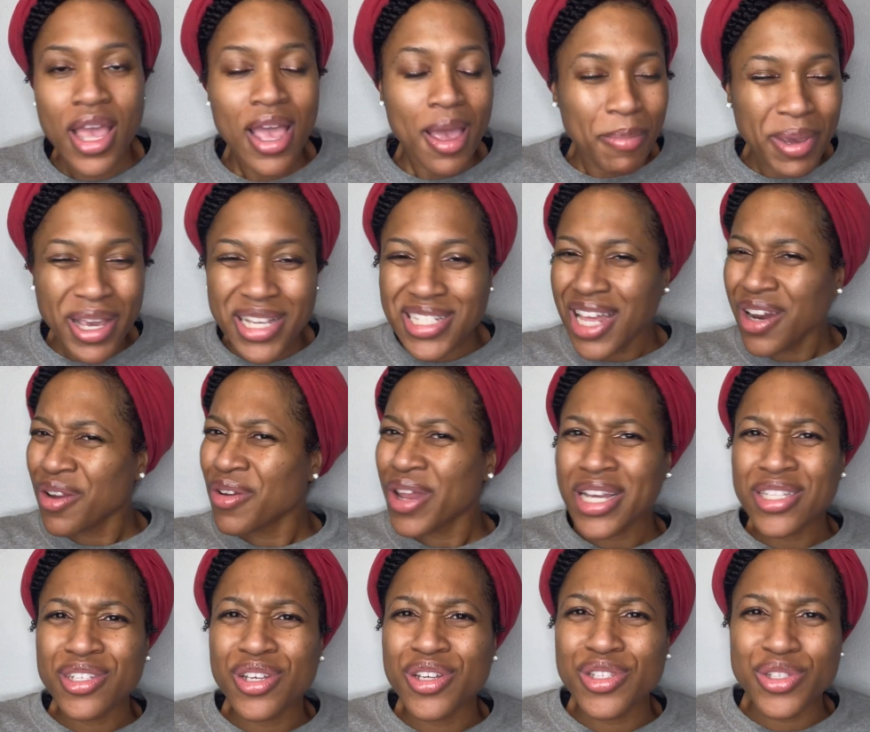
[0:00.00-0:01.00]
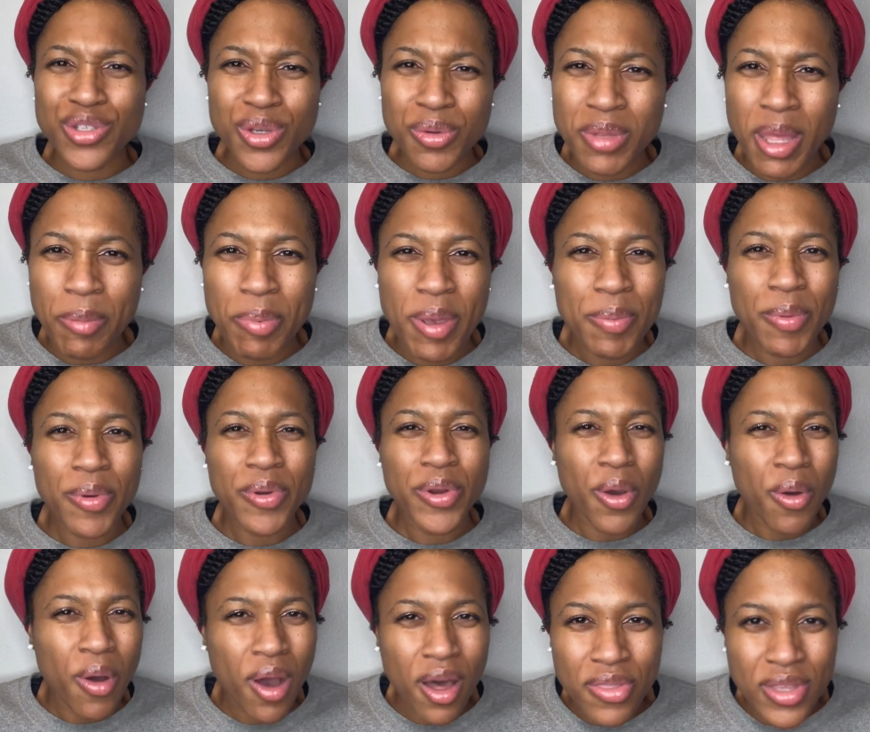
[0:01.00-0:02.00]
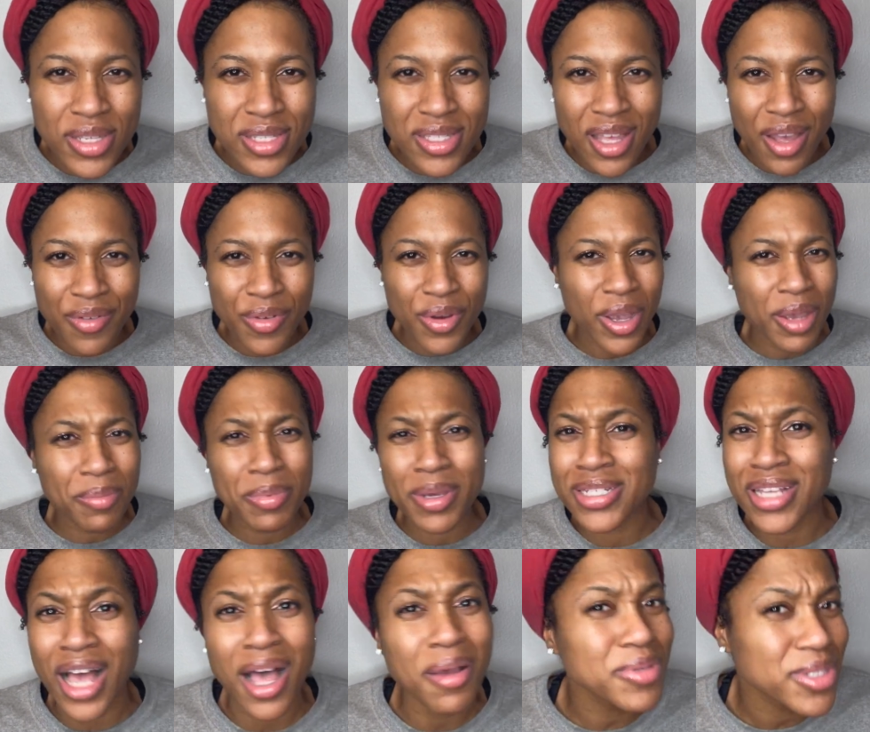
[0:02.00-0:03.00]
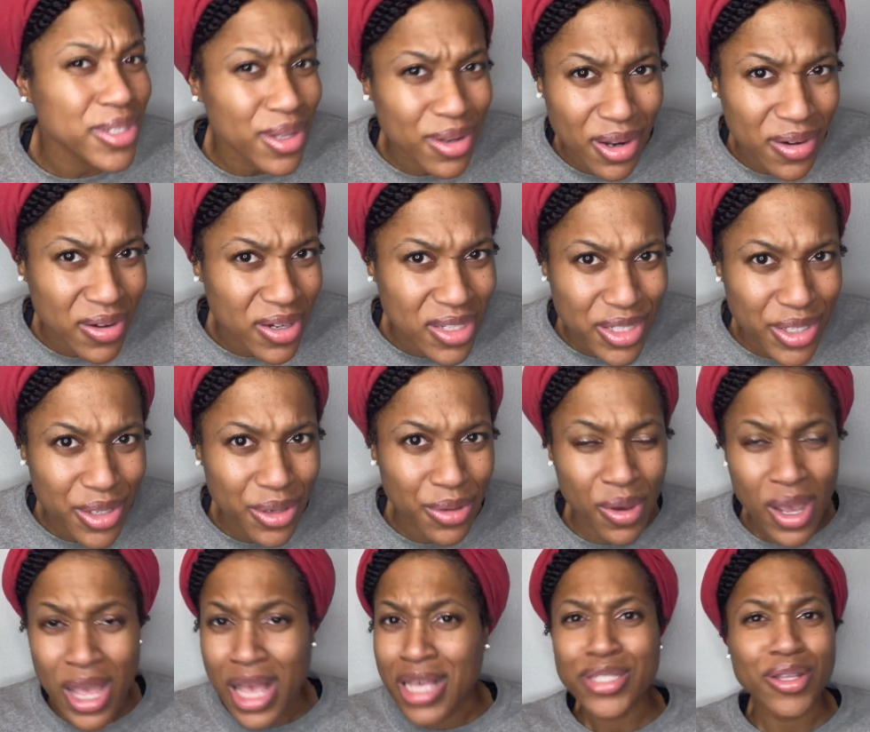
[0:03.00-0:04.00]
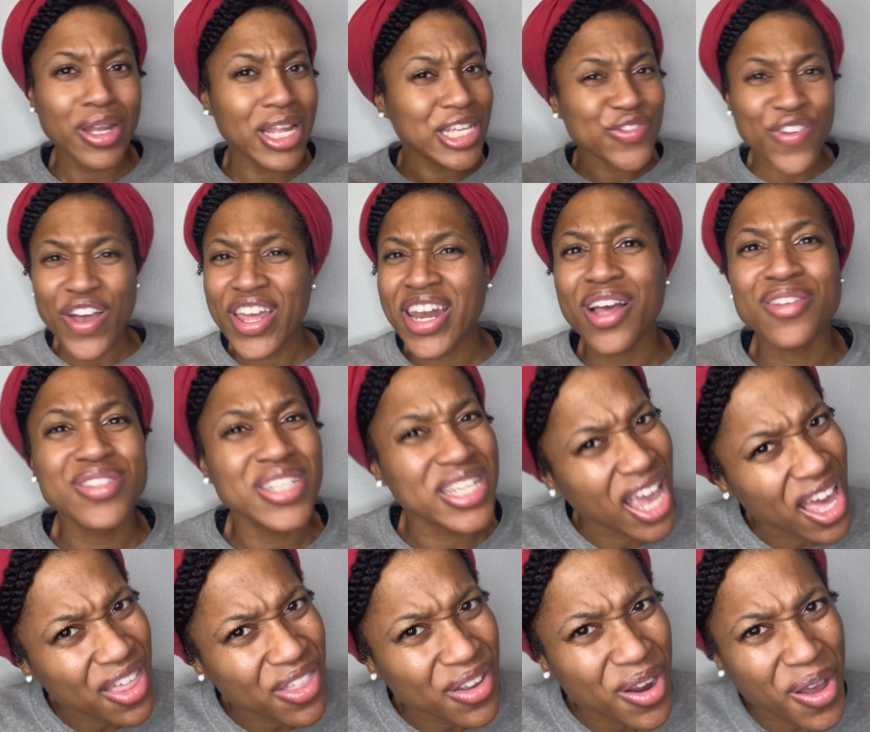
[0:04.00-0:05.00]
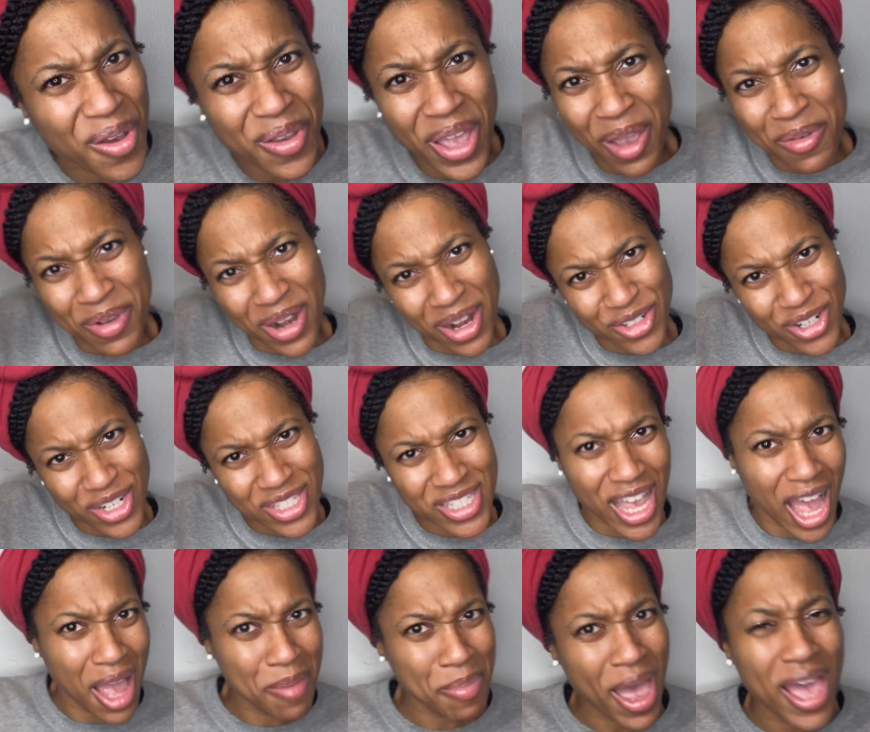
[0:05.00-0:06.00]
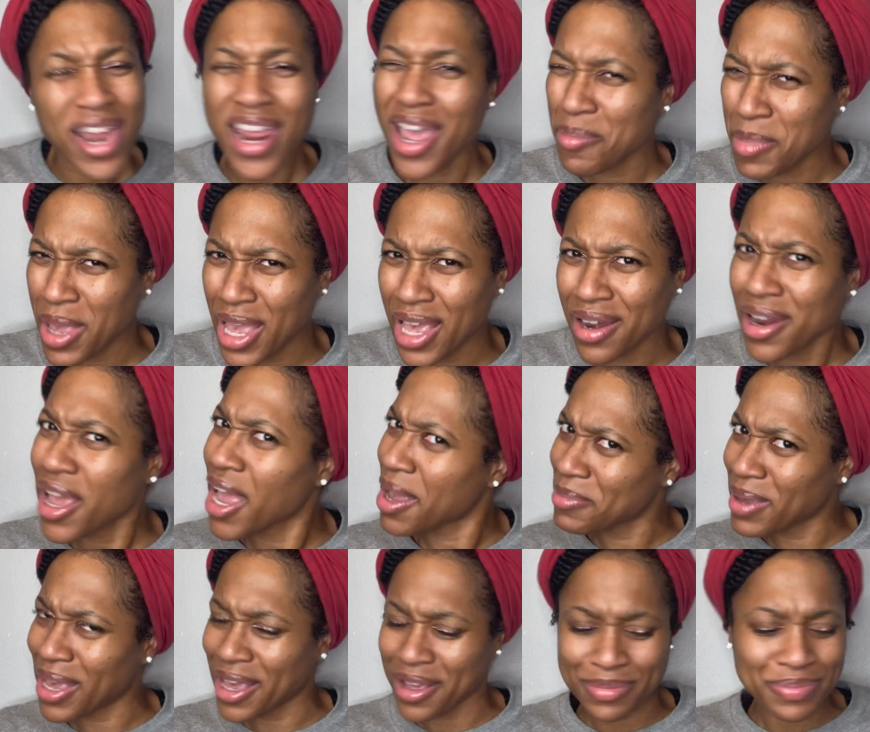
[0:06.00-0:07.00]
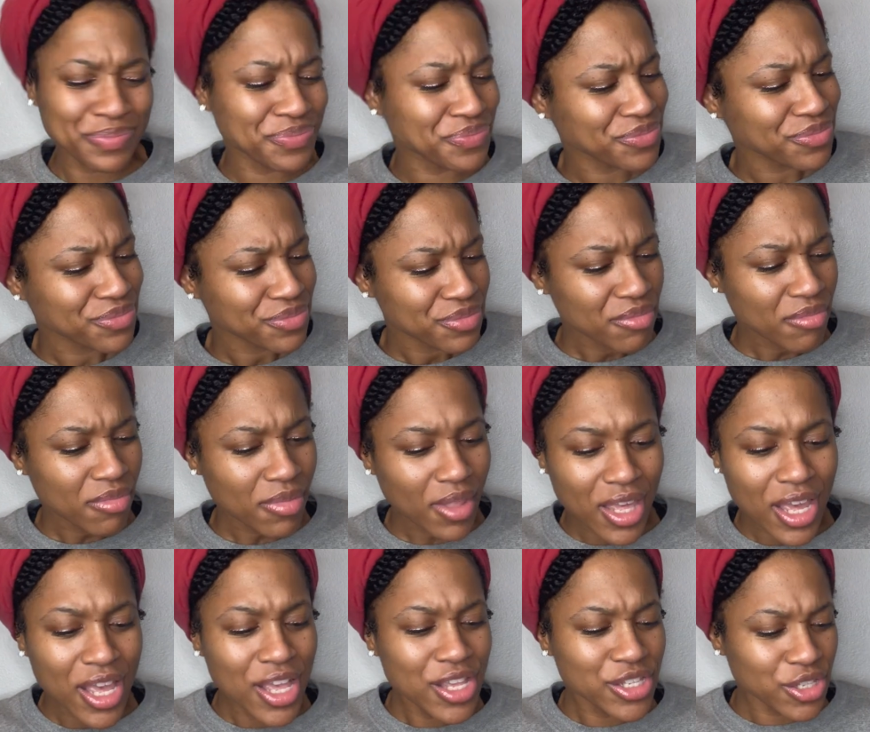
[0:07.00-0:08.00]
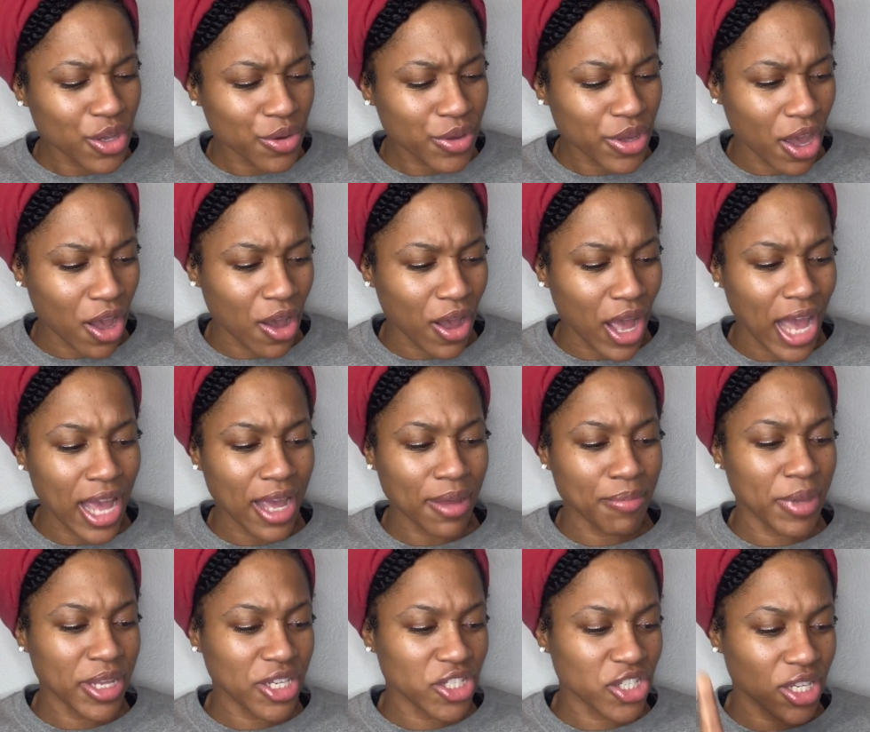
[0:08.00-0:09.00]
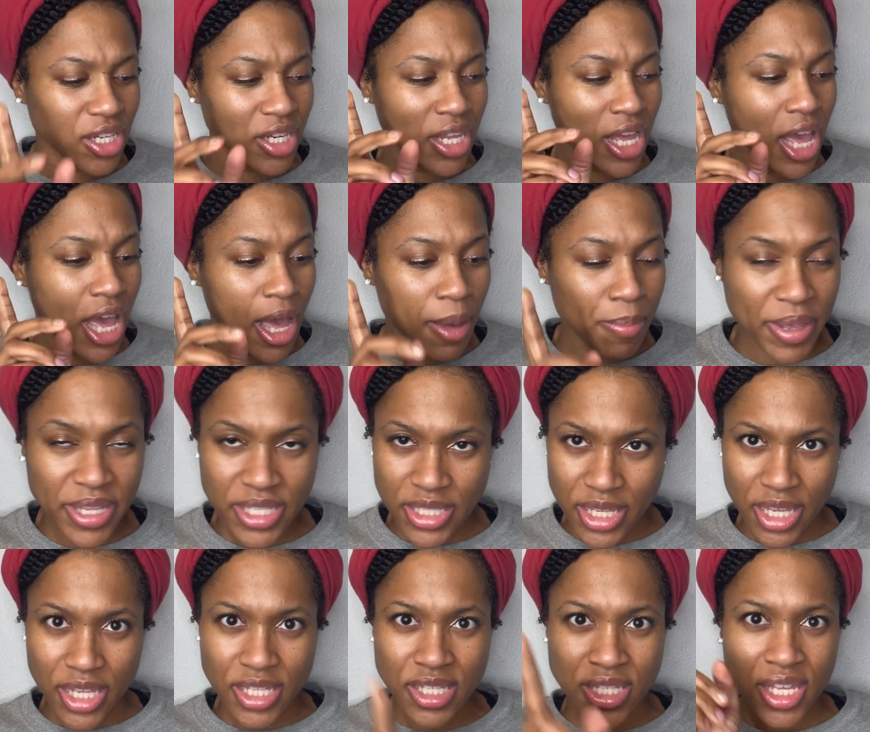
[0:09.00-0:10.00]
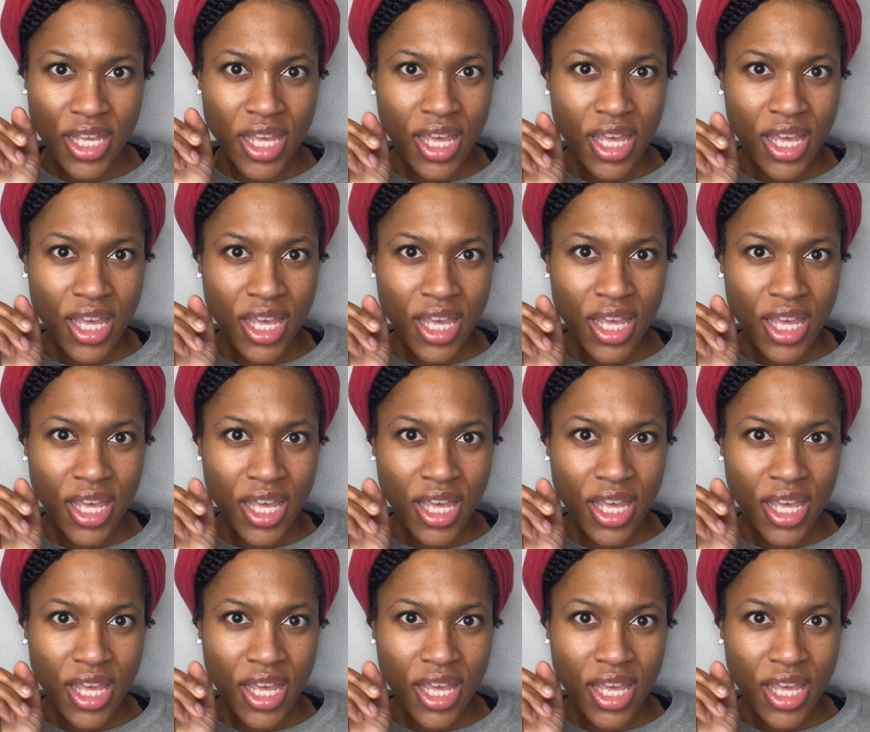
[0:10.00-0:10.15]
Because I don't like to assume that people know all this stuff, okay? Because I'm still learning too. So let's find out together, okay, with our trusty iPad. Amen, amen. So y'all, I mentioned hibiscus.